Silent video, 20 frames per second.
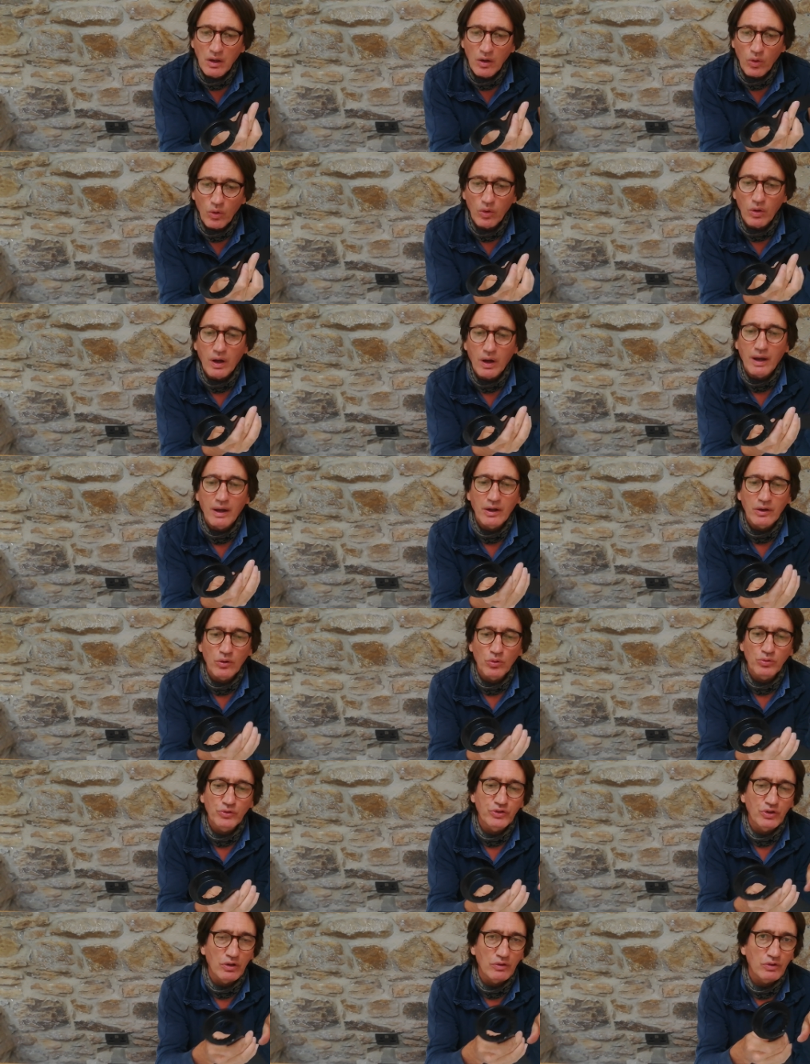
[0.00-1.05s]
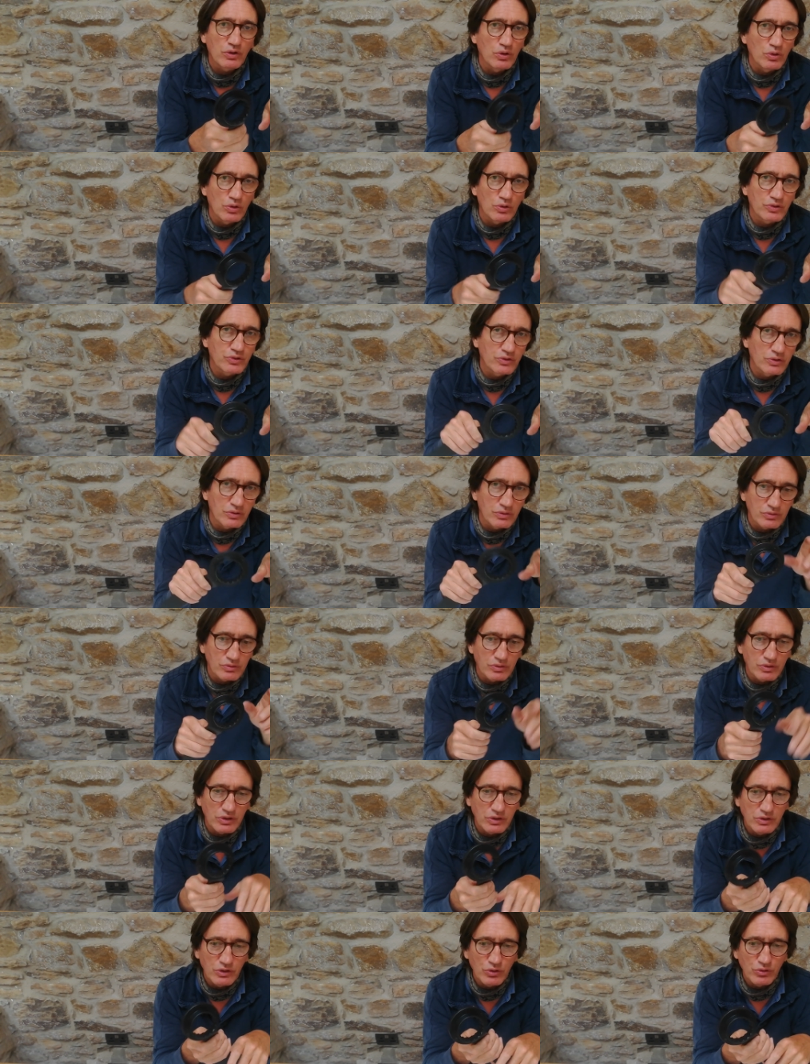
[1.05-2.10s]
And also, of course,
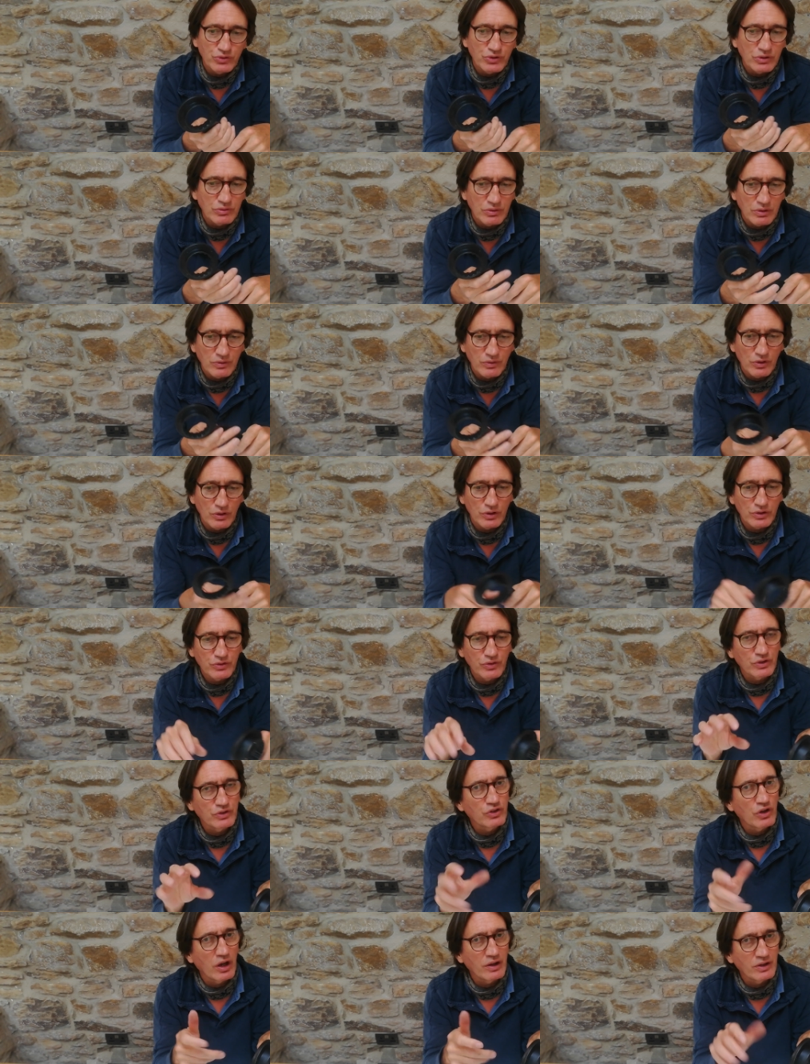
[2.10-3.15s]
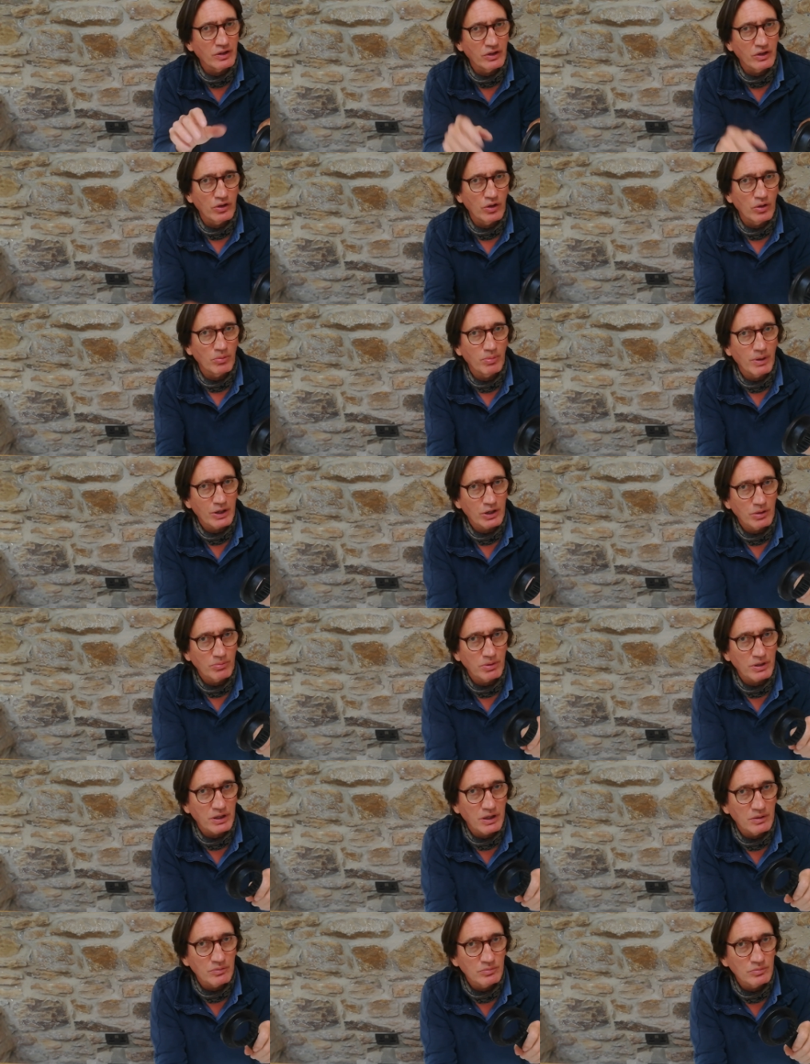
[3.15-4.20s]
used in reverse for tightening the nut back up
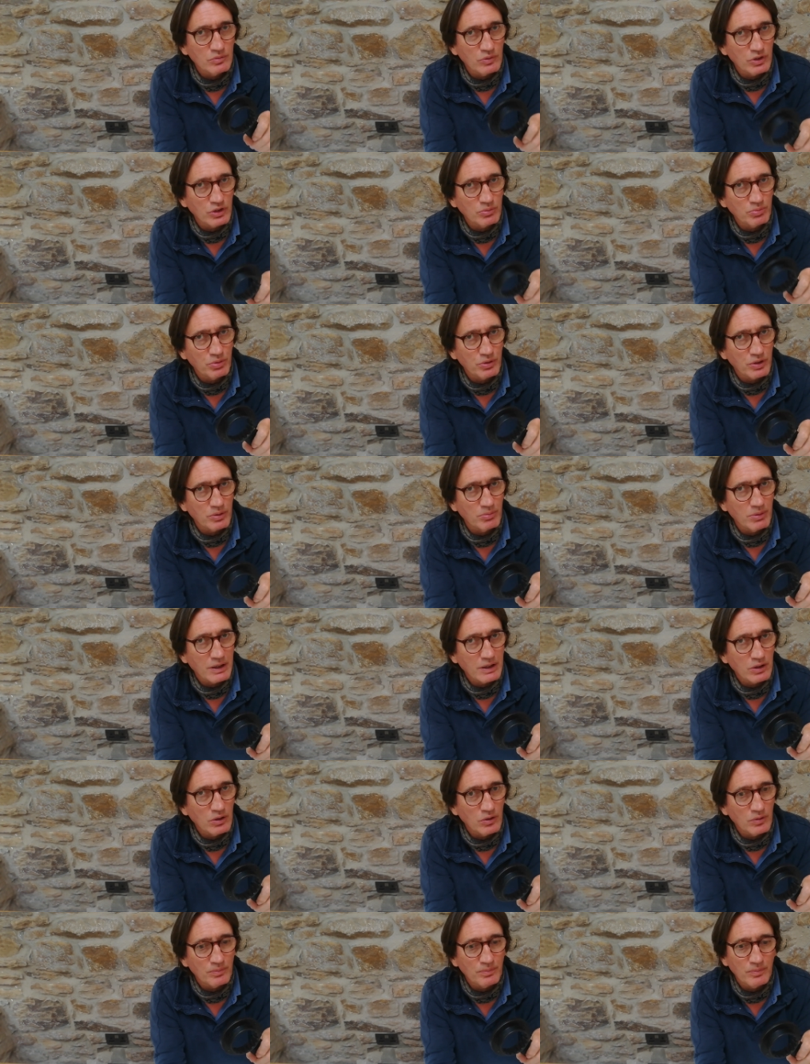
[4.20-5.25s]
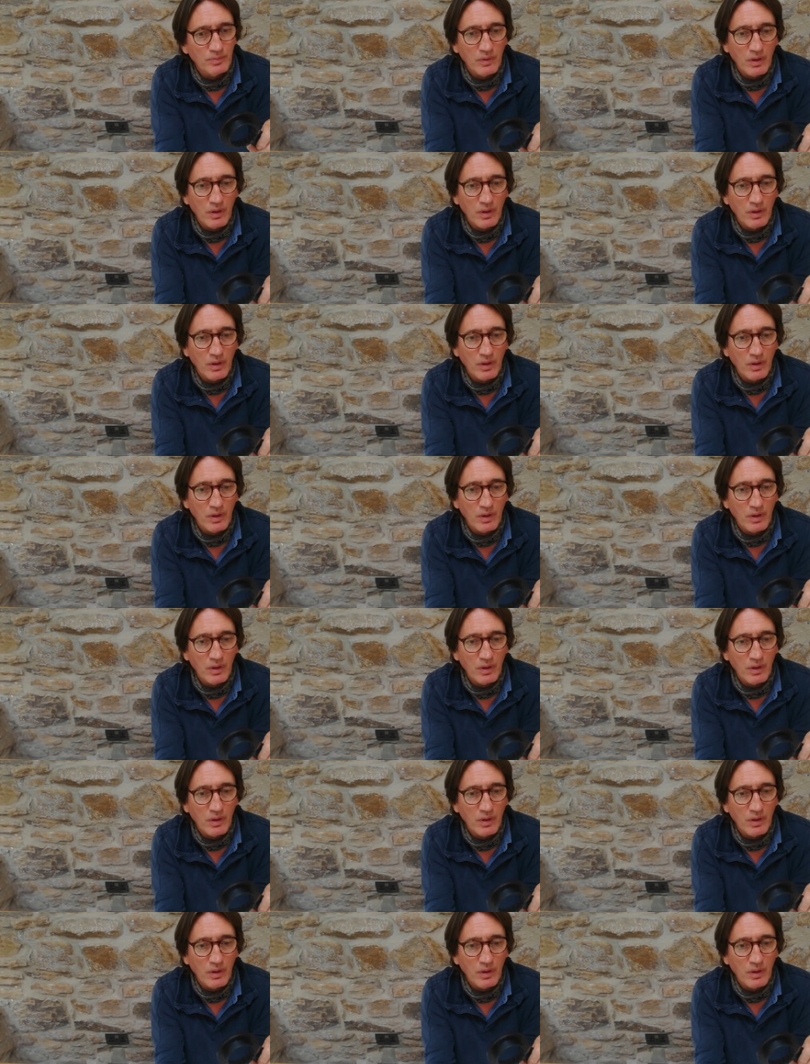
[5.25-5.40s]
again when you put it back on.